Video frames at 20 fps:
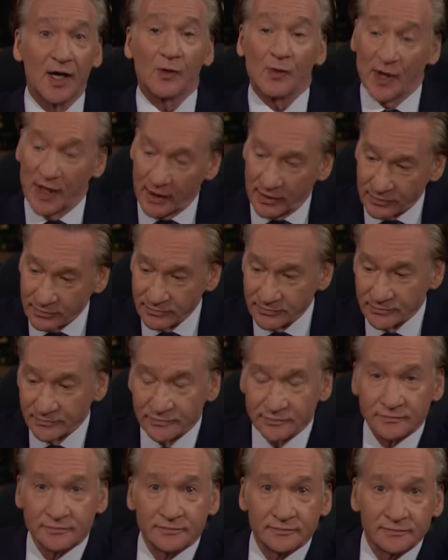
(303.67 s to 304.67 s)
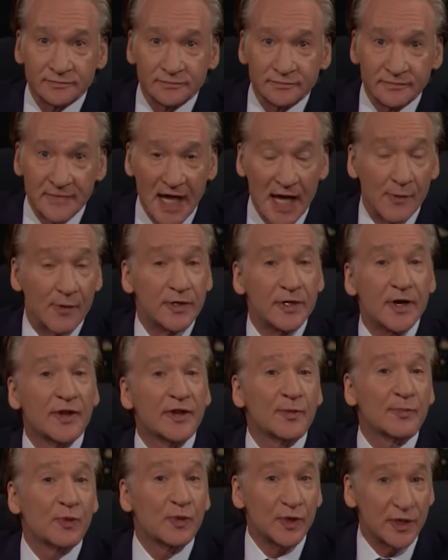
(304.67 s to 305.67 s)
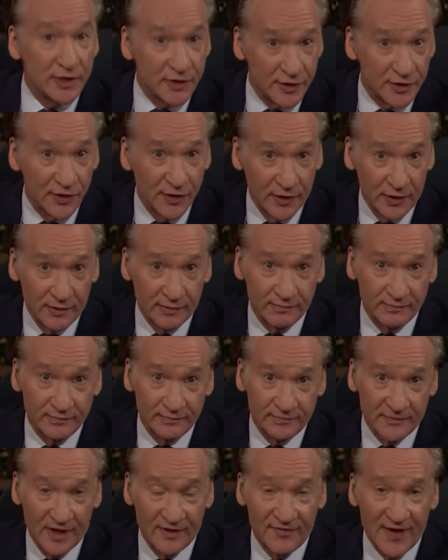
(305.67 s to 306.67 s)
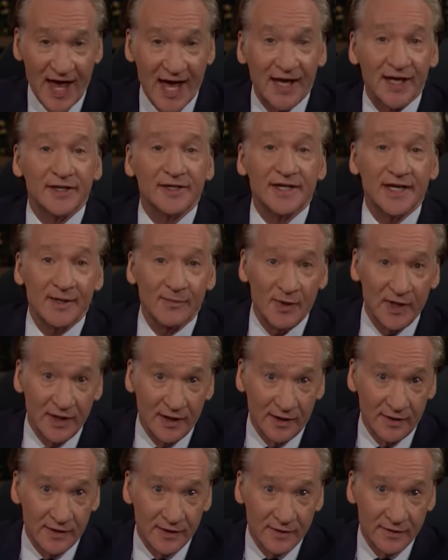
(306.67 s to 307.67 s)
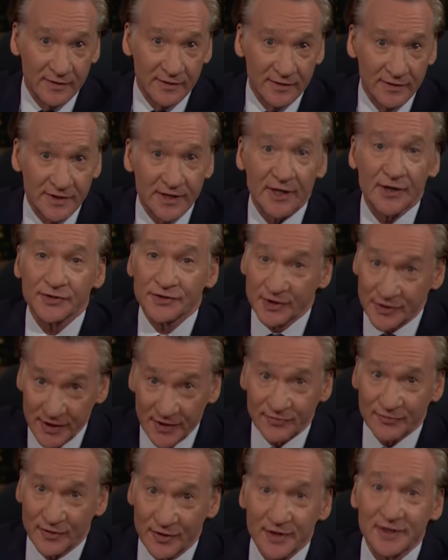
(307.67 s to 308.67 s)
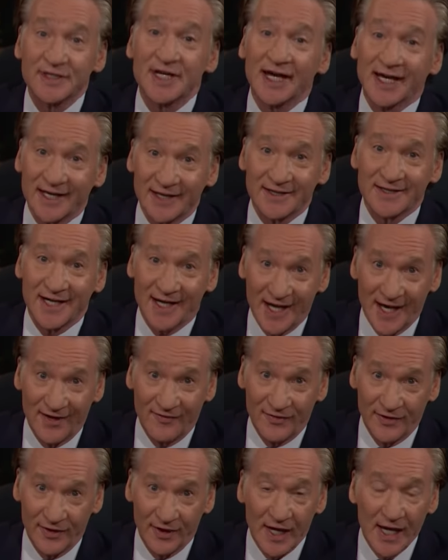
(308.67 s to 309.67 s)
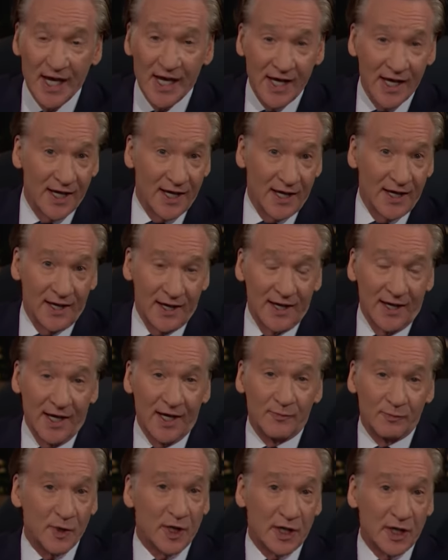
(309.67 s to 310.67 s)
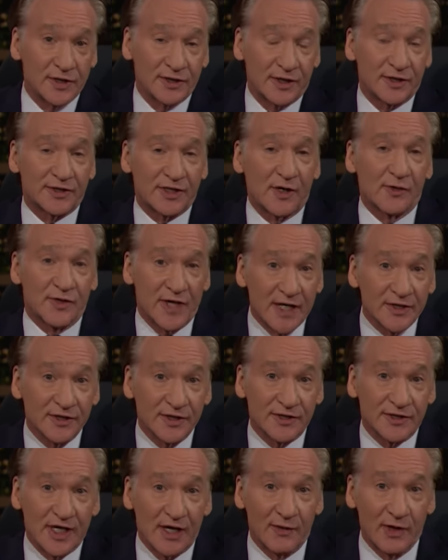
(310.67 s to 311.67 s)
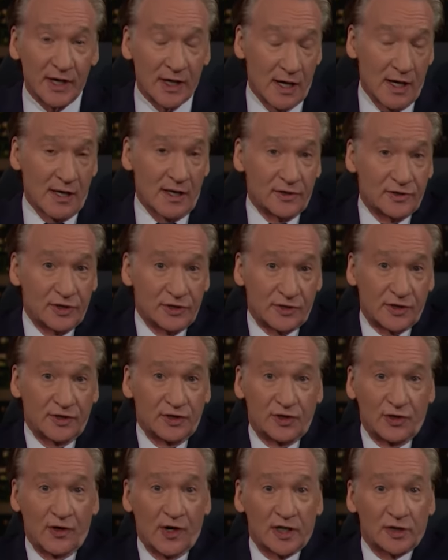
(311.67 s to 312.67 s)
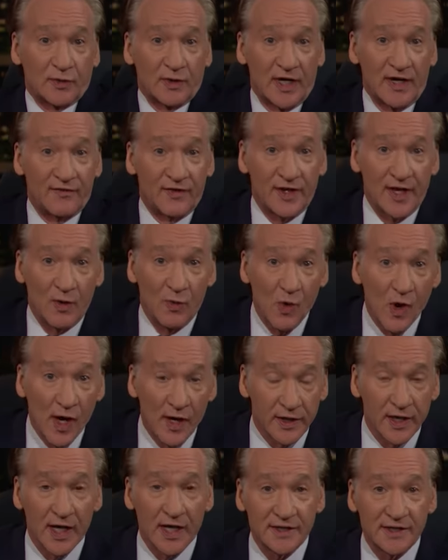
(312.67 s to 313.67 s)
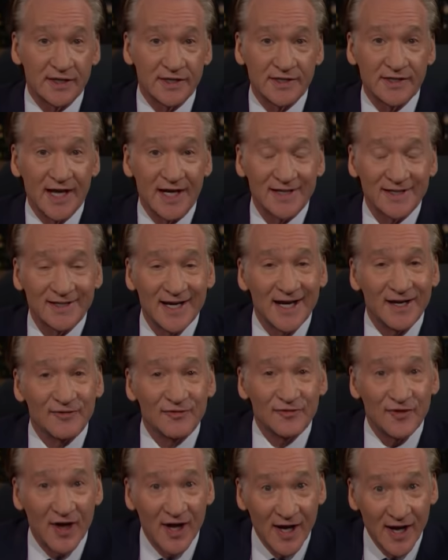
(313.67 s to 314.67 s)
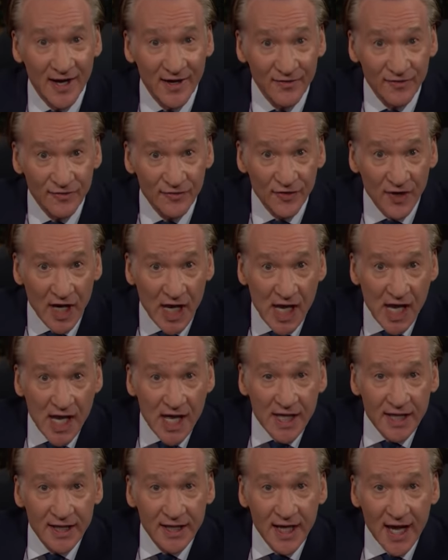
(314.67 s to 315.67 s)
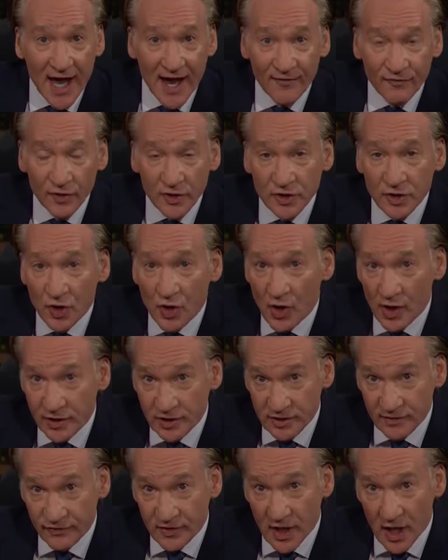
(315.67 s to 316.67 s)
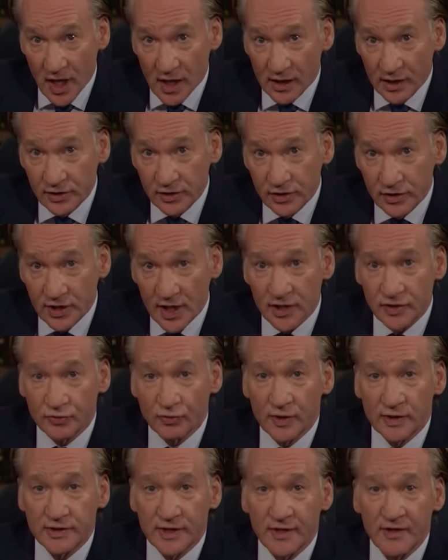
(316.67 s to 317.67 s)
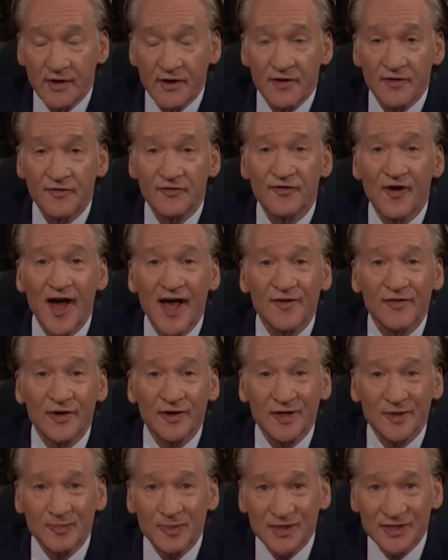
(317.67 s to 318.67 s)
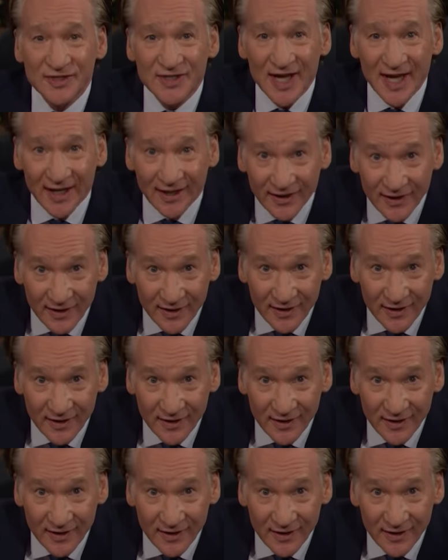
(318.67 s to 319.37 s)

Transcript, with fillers: Well, now another priesthood of academia sells a different ticket to heaven. And because it's so necessary, colleges can charge whatever they want. Since 1985, the average cost of college has risen 500%.